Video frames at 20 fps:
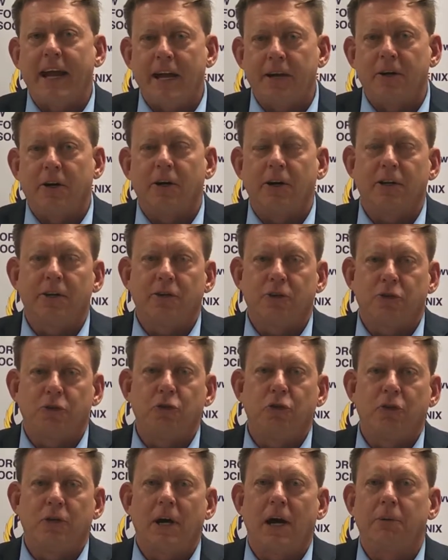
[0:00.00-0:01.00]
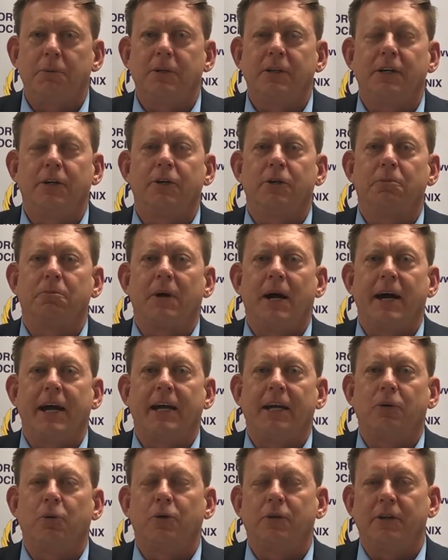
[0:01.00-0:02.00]
anarchists who commandeered the
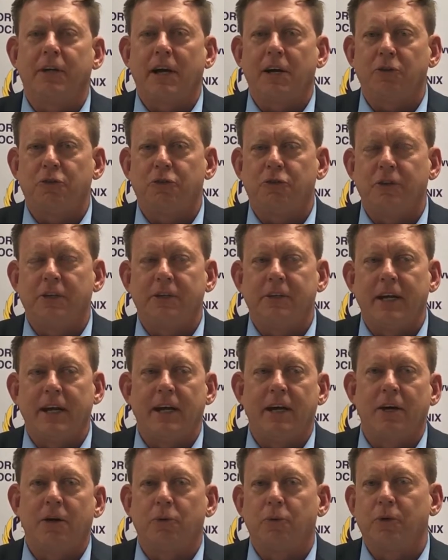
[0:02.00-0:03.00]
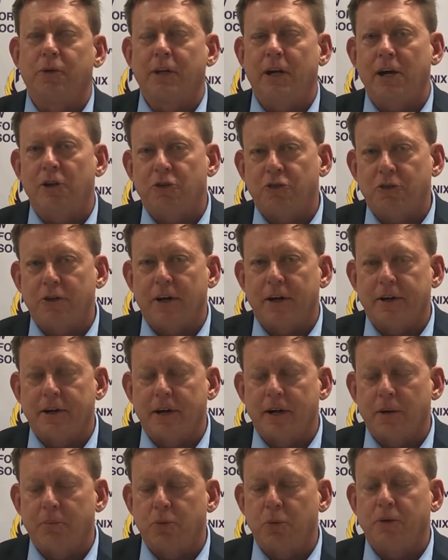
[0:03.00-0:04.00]
mic, would not sit down, would not shut
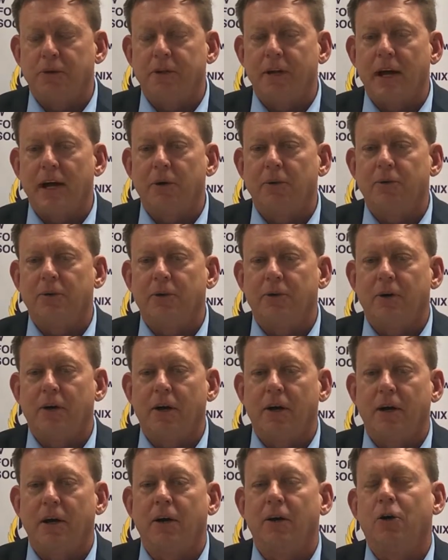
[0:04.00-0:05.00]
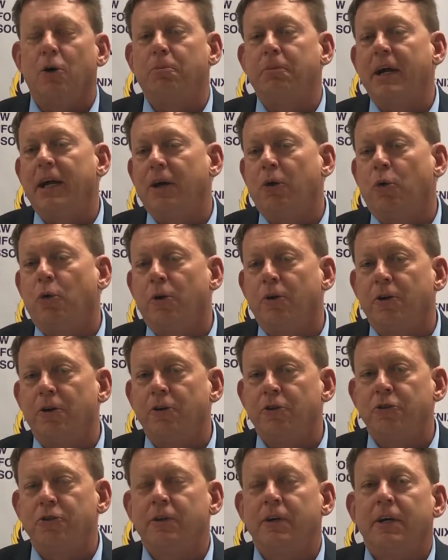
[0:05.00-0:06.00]
up, would not obey
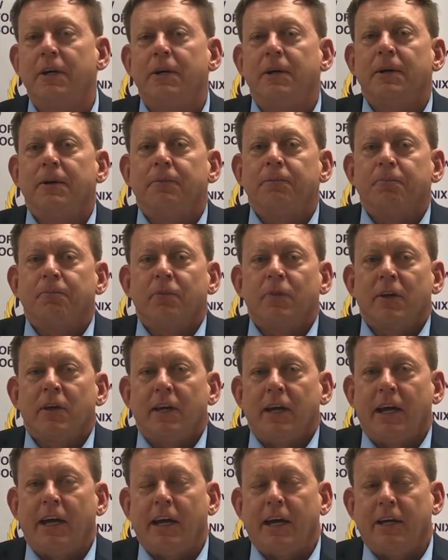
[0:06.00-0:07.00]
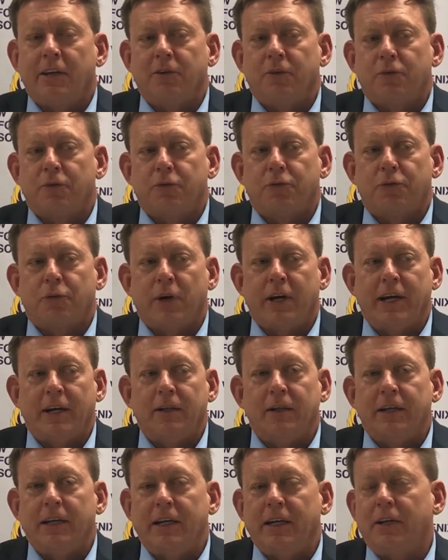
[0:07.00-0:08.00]
orders, and
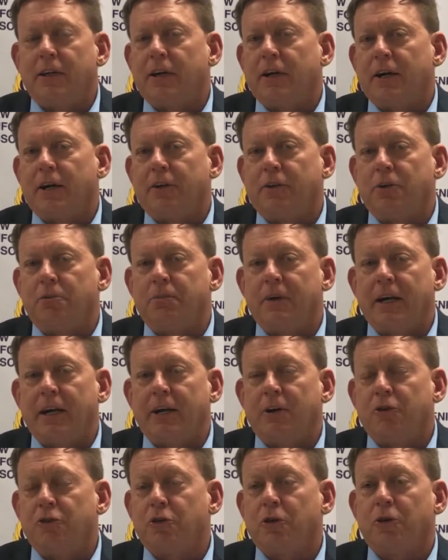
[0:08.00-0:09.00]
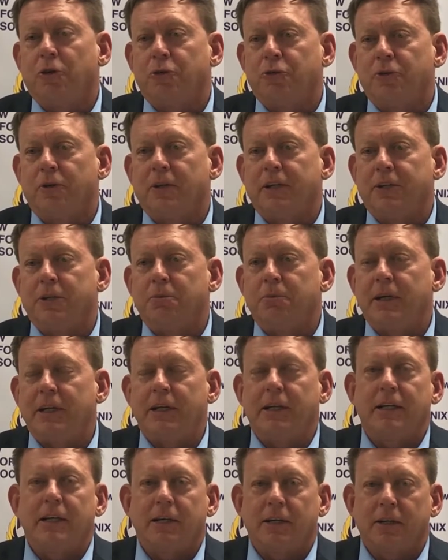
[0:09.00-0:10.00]
frankly, the mayor chose to let the
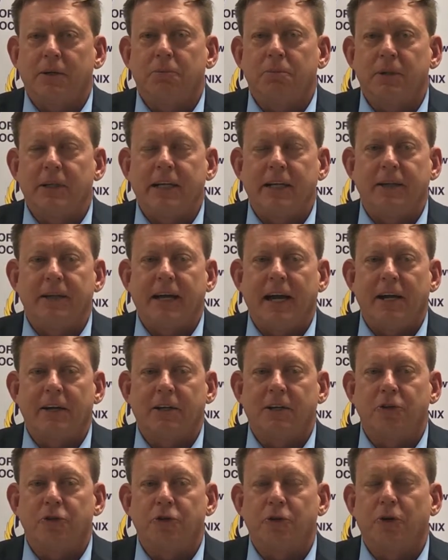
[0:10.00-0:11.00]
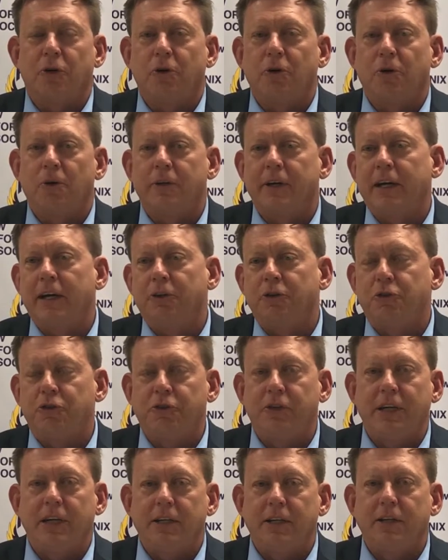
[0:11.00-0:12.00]
meeting get completely out of control and
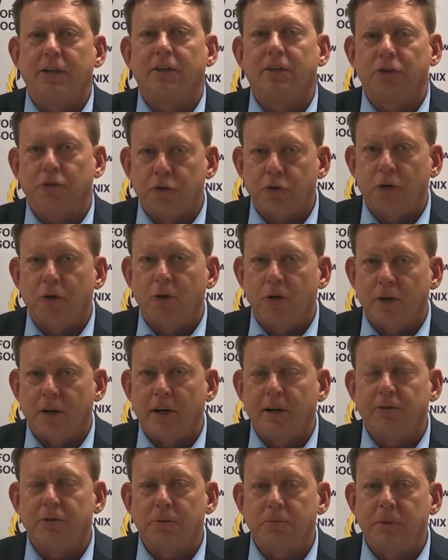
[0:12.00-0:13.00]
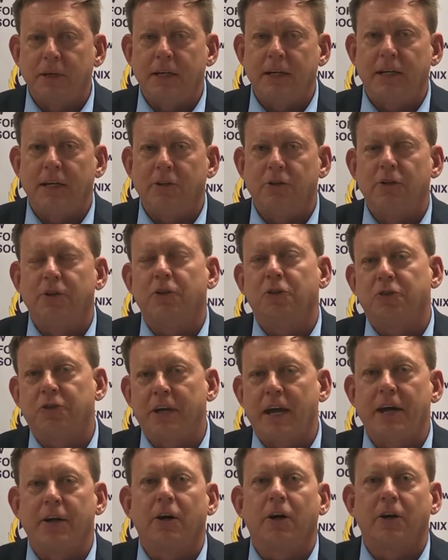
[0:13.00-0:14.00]
ceded control of the meeting to this
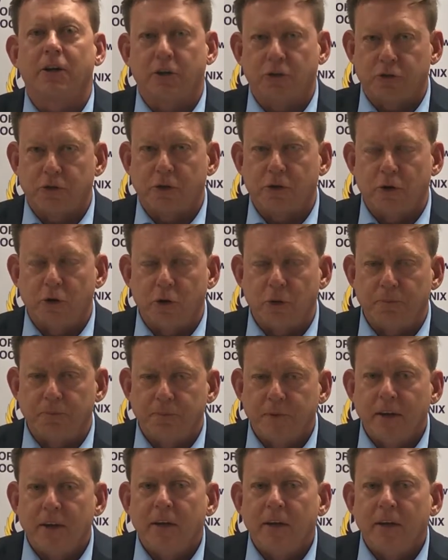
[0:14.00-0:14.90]
anarchist group.